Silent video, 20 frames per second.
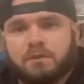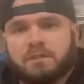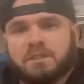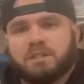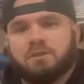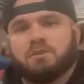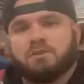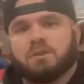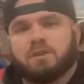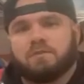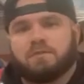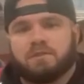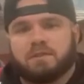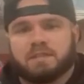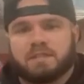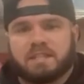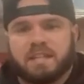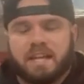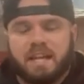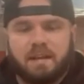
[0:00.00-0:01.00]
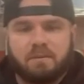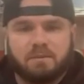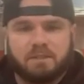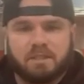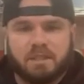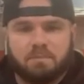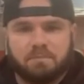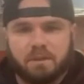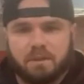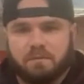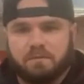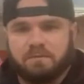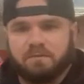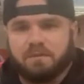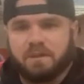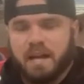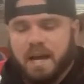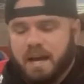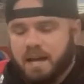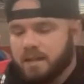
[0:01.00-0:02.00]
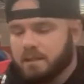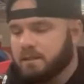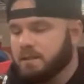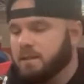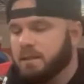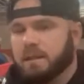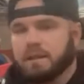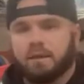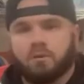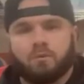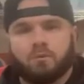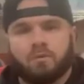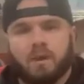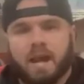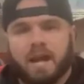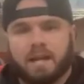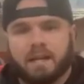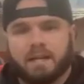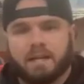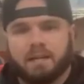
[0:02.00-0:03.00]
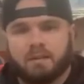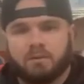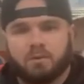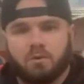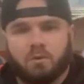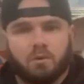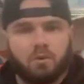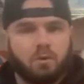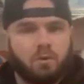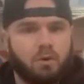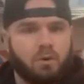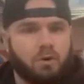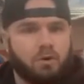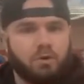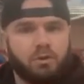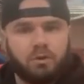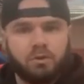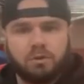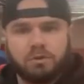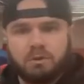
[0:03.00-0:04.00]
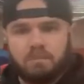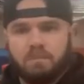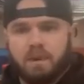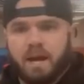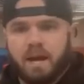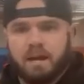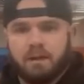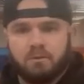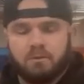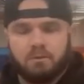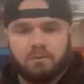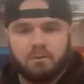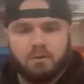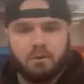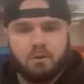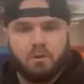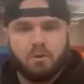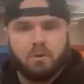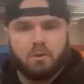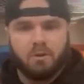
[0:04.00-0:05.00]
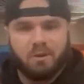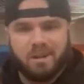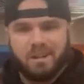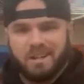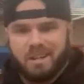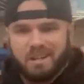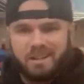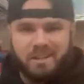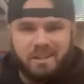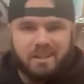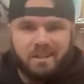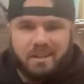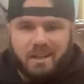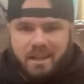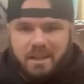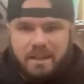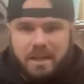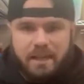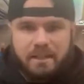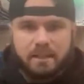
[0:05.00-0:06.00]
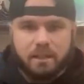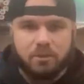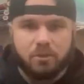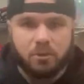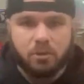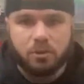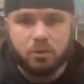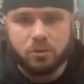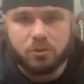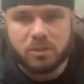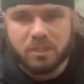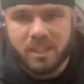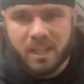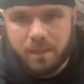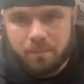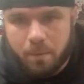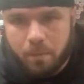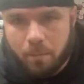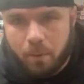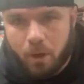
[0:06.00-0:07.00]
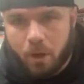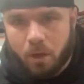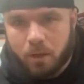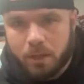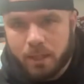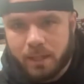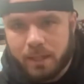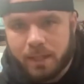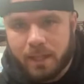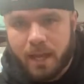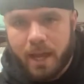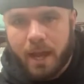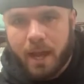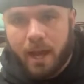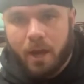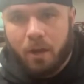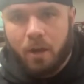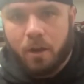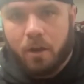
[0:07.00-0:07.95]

thing you'll need for this game is something flat, like a racket, or you can use a paddle, or anything like that that you can use to keep a ball in the air.